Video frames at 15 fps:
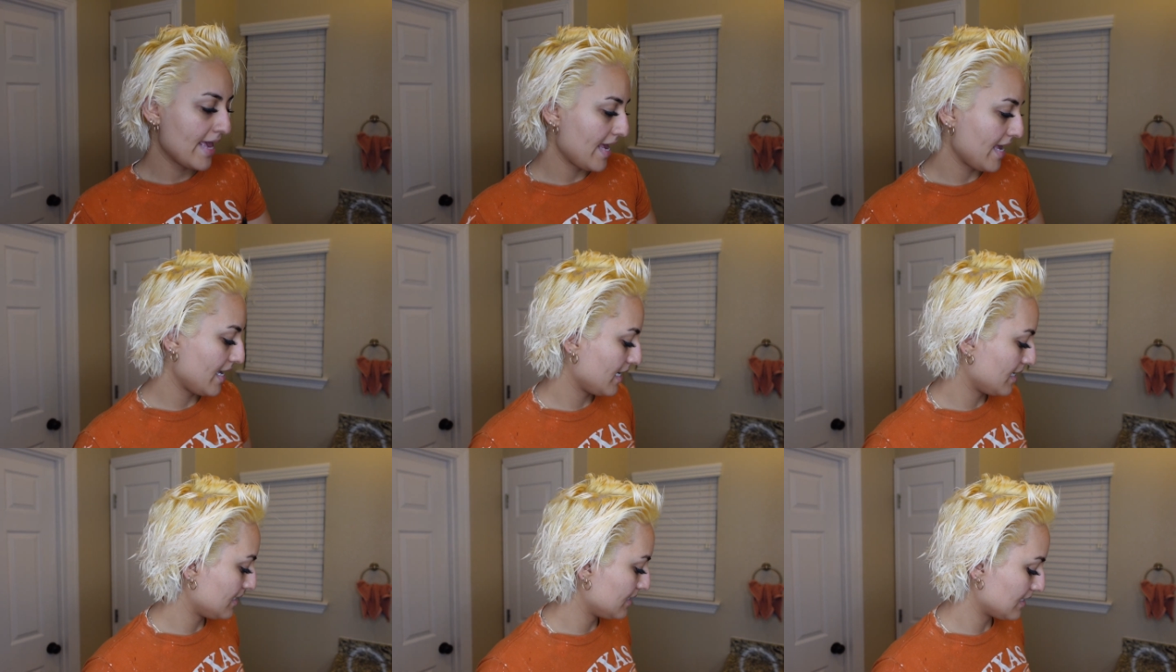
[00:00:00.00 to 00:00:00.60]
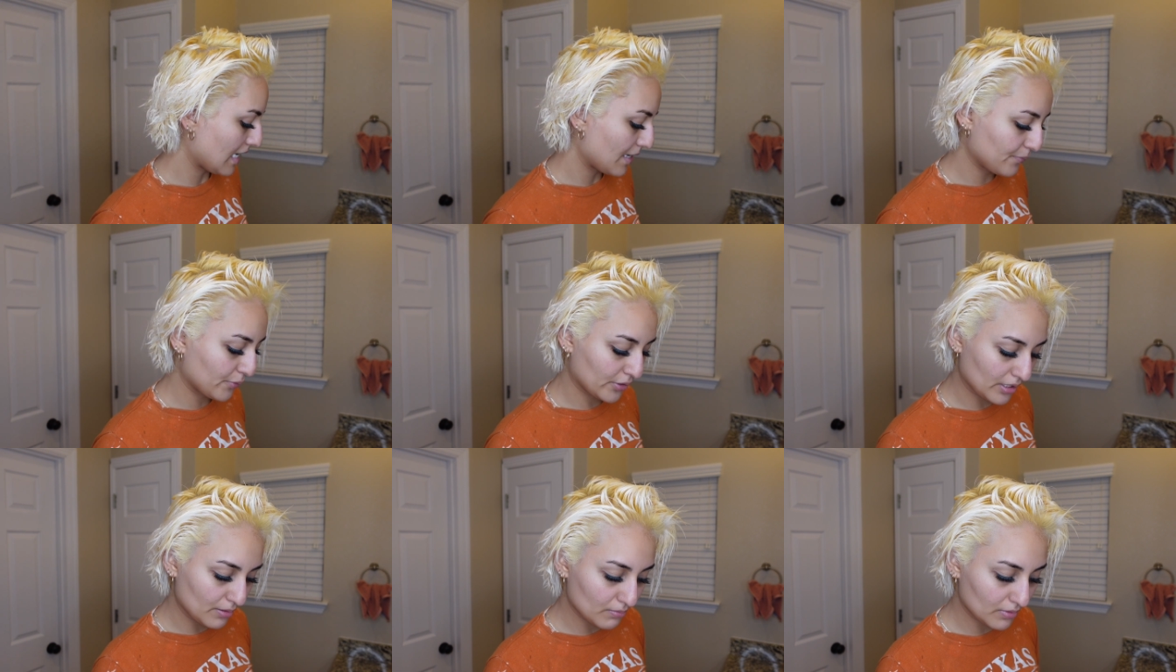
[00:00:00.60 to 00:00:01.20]
and I
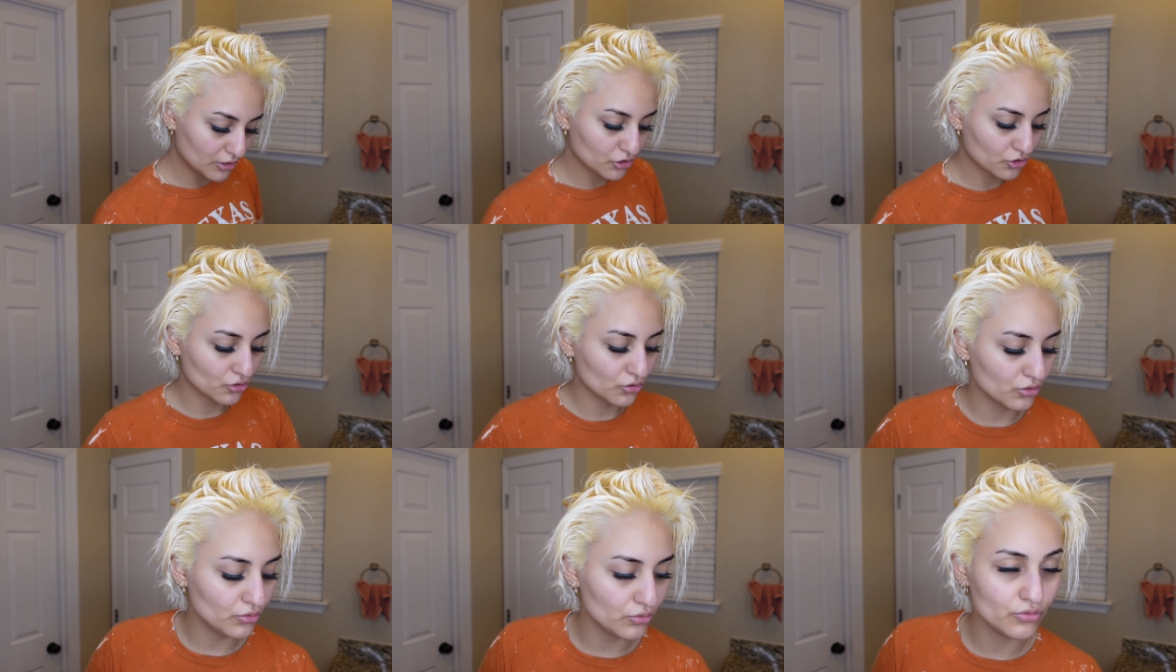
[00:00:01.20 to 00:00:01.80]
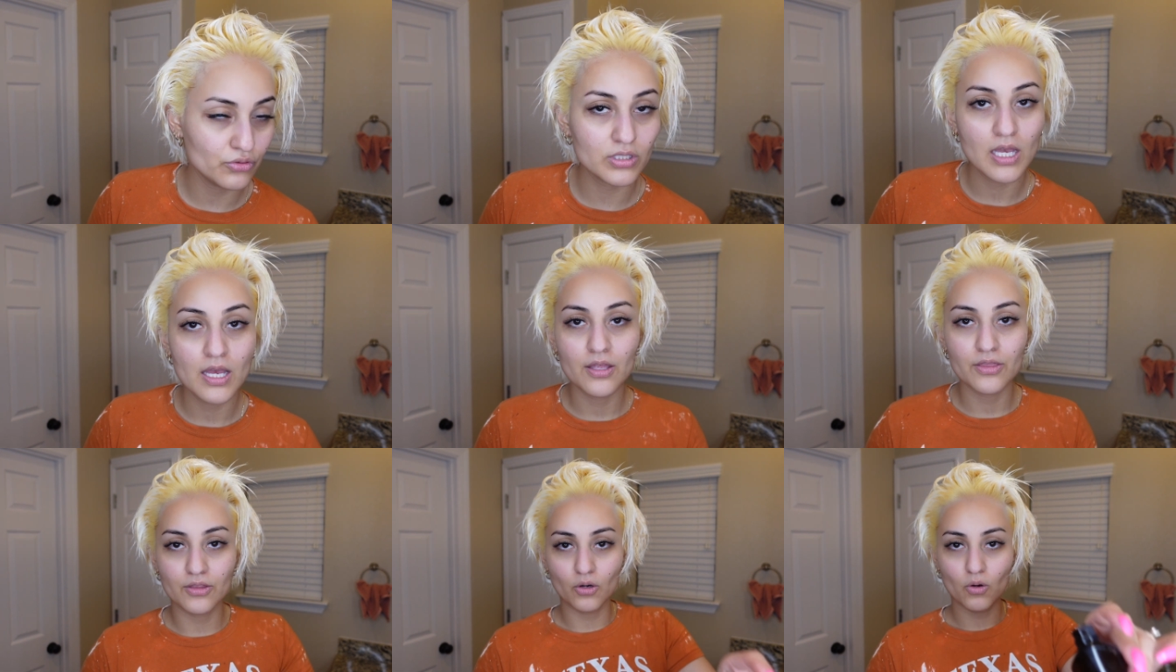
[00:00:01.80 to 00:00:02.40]
pretty much use
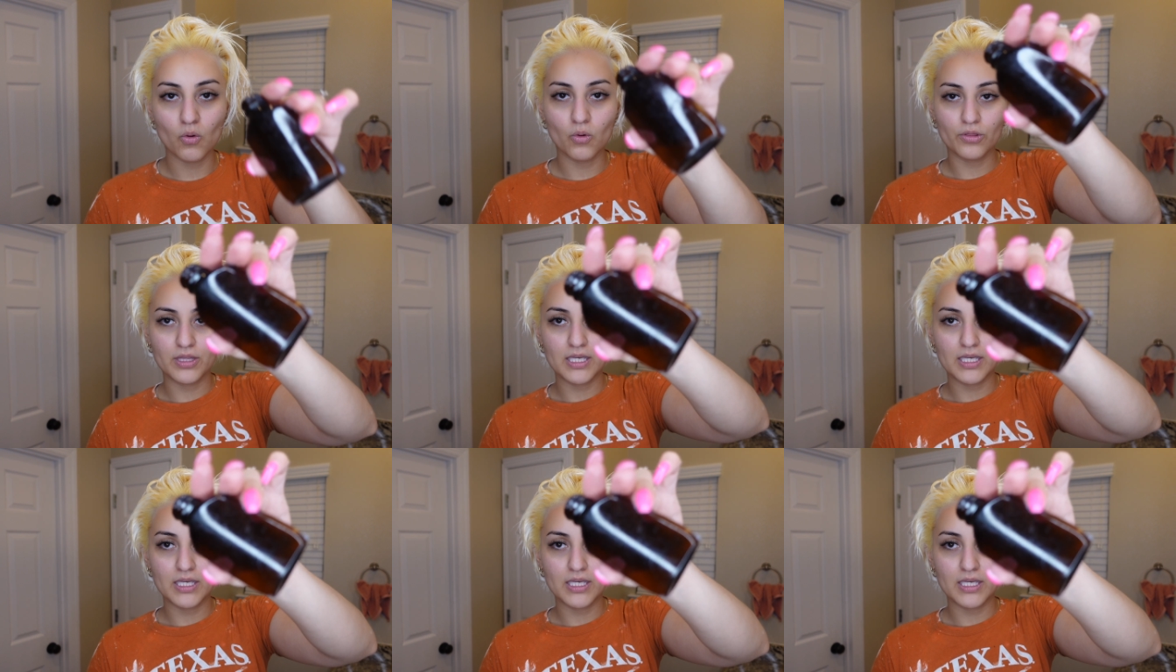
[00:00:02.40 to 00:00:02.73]
the whole